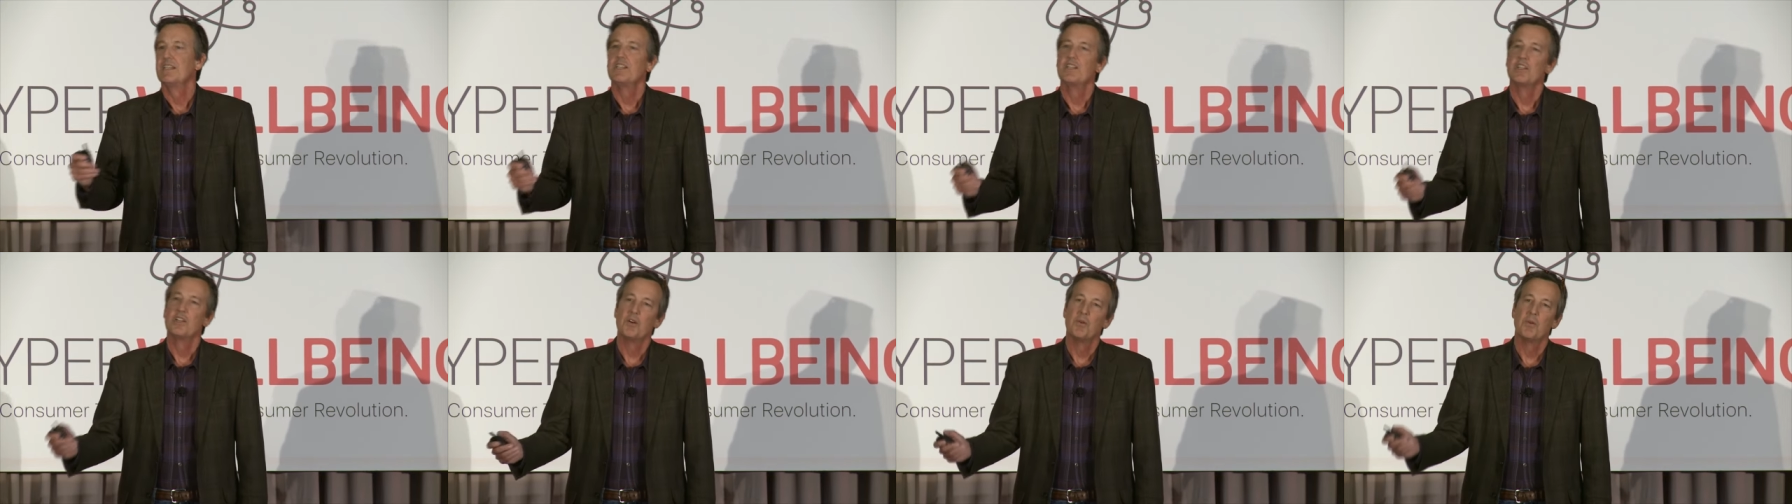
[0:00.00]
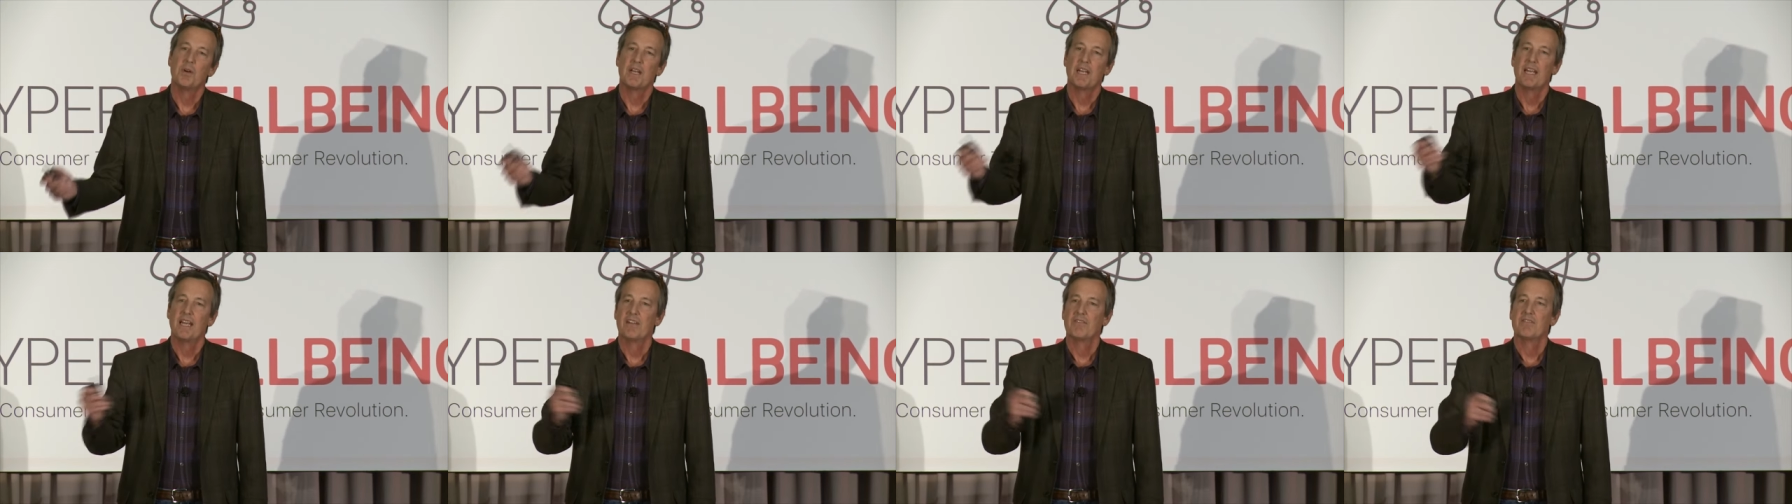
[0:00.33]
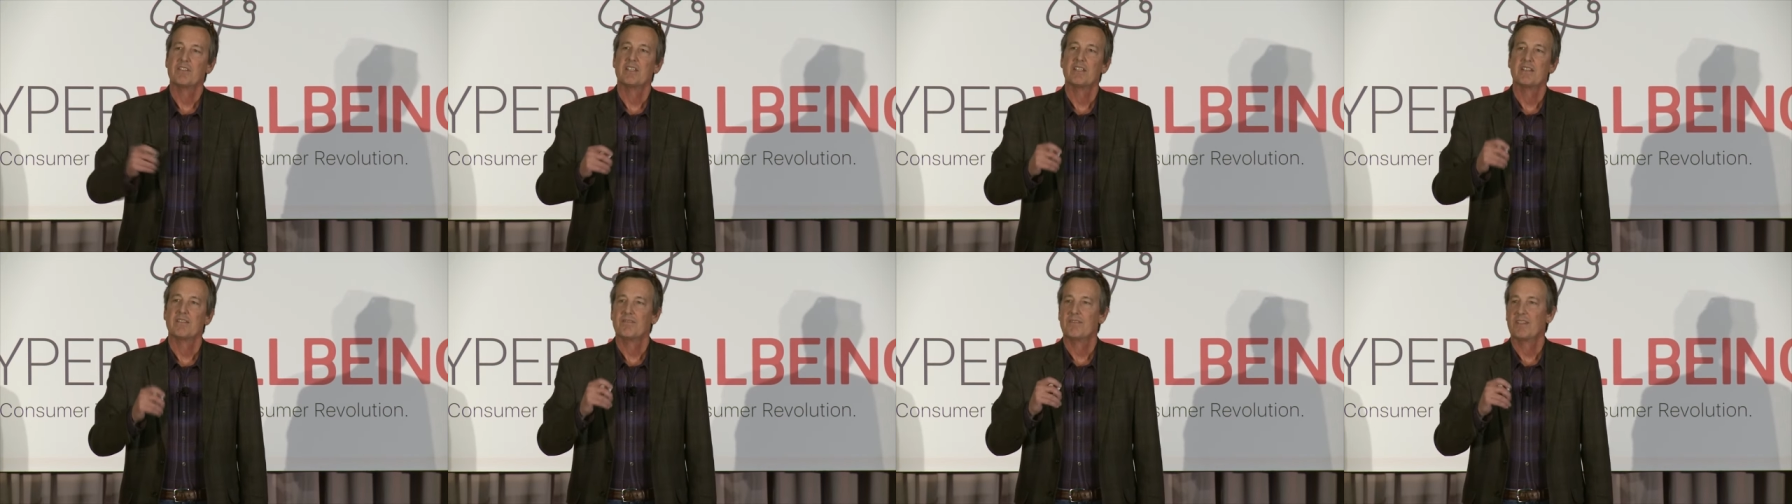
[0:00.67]
You don't want to
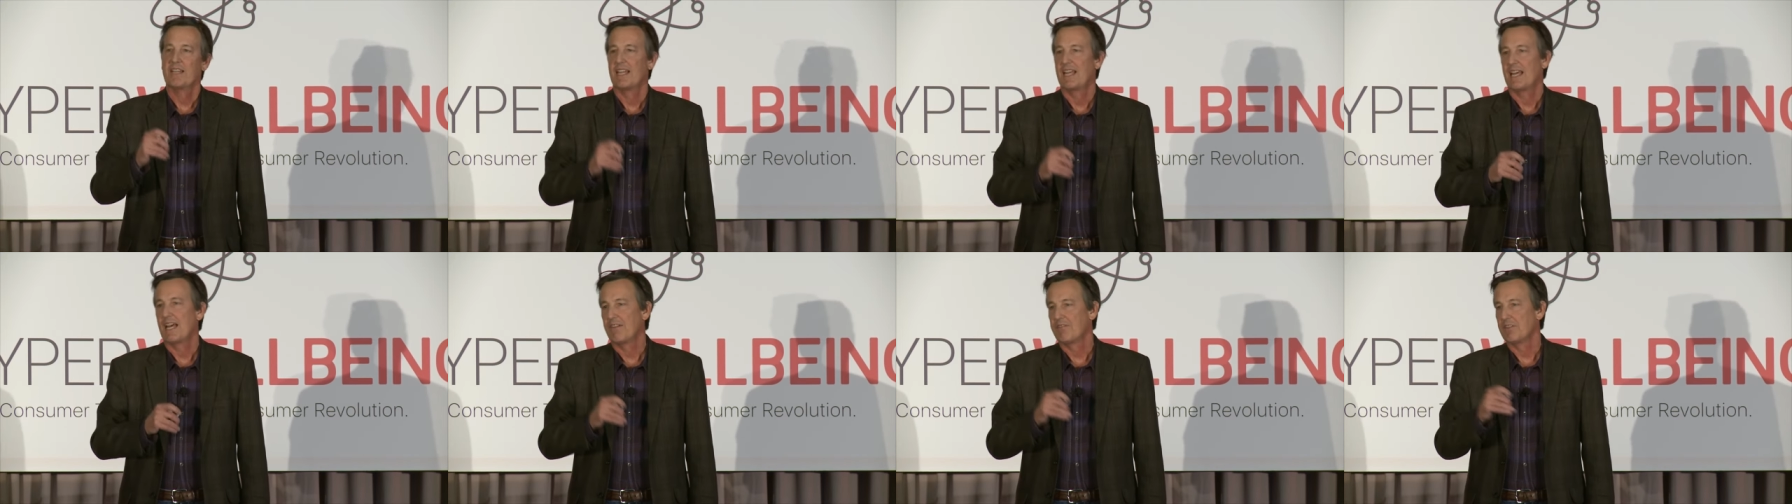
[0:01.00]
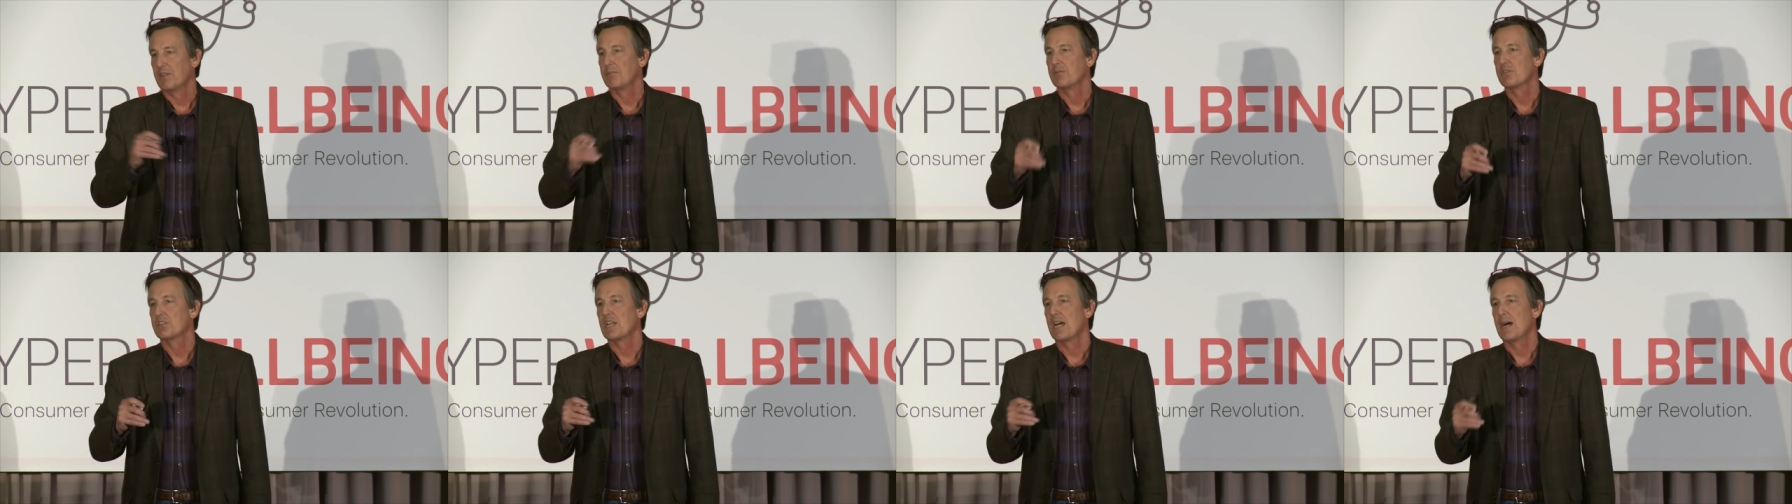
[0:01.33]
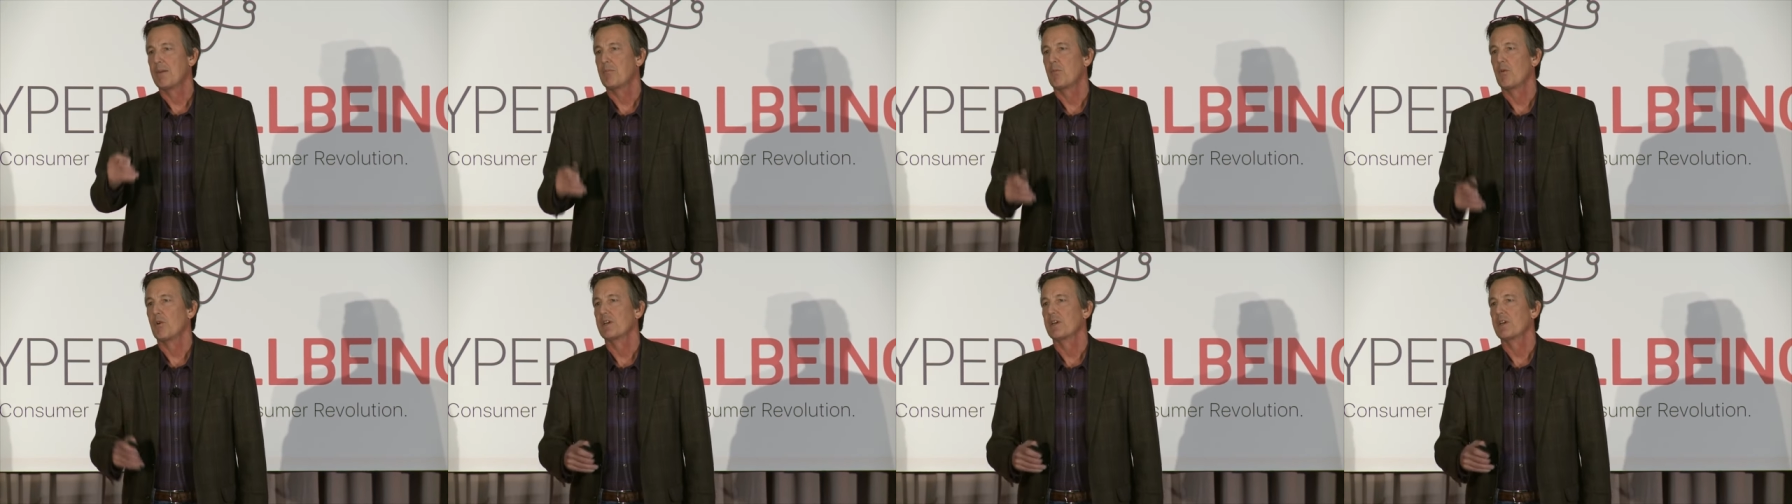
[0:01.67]
have to have them stop